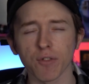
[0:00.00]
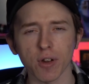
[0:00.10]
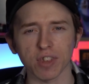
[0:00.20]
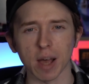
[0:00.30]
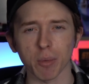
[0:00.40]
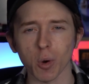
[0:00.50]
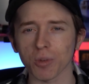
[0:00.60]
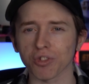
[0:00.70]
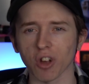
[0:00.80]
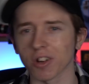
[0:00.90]
For
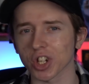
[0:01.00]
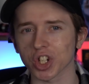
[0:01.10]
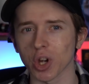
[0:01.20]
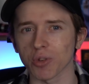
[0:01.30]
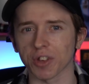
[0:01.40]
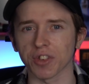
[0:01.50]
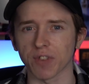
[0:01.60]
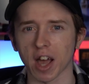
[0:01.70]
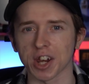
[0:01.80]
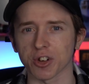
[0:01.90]
example, Star Trek shows are
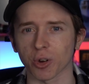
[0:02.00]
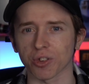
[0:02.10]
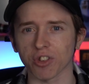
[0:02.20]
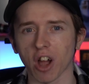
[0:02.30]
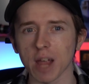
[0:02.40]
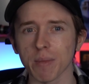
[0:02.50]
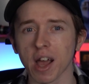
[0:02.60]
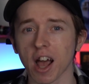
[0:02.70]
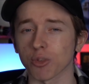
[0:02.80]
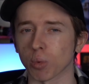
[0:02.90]
divided across time
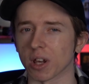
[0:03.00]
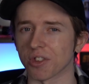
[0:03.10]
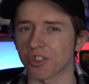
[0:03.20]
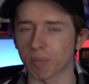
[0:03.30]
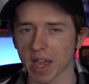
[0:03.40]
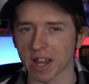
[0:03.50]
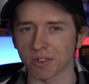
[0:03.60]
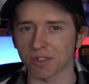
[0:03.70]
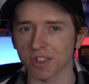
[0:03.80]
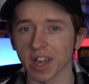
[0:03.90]
as well as
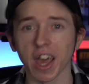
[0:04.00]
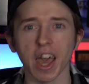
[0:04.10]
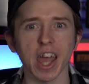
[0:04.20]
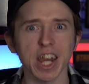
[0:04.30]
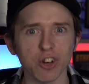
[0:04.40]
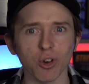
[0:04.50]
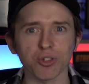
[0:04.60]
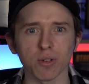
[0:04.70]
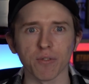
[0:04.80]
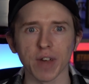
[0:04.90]
space. Any
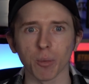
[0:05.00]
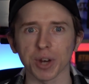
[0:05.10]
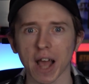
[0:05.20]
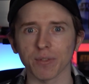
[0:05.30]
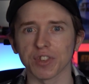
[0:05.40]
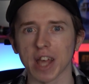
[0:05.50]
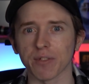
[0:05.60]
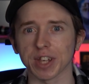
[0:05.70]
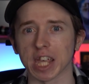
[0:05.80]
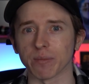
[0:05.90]
crossover event would have to
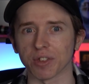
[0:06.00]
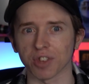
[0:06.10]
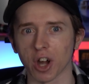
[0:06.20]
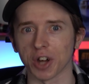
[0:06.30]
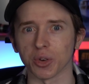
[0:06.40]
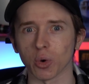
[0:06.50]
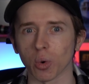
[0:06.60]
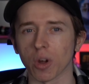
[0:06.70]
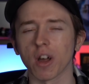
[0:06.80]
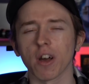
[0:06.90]
navigate this
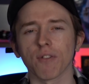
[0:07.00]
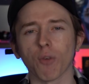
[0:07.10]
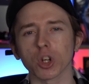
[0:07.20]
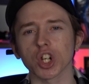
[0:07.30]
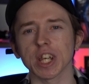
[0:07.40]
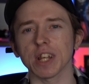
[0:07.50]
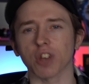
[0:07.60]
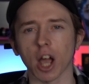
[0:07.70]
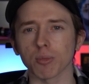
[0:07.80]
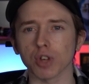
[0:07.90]
hurdle, Fortunately,
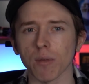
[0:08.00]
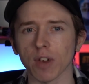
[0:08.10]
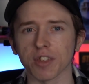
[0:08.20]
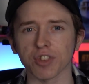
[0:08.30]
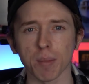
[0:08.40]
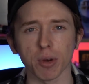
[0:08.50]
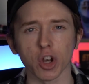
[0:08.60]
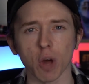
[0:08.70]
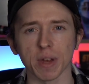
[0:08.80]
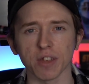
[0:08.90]
time travel and temporal
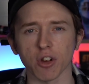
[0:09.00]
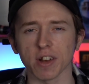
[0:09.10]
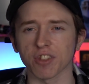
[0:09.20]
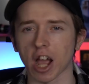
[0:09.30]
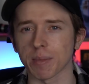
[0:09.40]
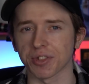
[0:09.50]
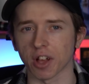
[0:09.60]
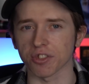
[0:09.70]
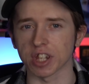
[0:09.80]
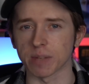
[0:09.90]
anomalies are a dime a
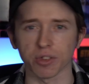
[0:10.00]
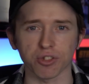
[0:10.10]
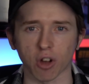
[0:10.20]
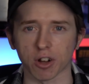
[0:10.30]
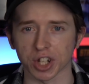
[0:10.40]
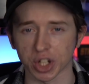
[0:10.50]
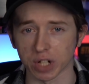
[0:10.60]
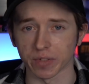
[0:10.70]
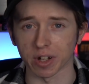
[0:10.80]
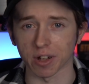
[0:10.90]
dozen in the Star Trek
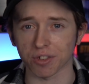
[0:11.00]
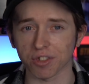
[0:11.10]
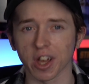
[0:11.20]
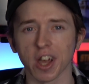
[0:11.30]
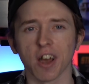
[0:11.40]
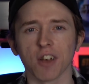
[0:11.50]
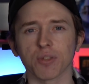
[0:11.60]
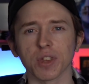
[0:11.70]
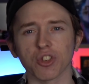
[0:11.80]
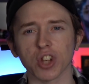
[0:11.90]
universe,
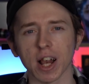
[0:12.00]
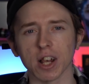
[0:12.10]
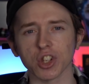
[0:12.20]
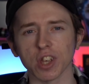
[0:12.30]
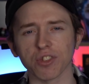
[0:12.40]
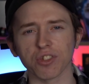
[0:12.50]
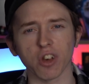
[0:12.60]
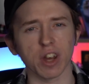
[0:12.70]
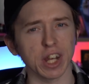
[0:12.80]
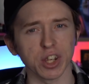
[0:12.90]
so this challenge is
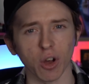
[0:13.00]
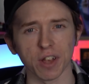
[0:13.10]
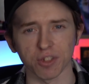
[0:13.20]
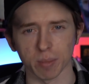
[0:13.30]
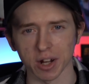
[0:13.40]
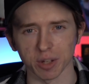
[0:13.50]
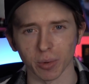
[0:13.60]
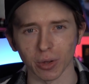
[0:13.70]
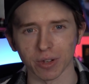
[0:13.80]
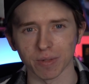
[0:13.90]
certainly not
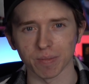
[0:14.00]
insurmountable.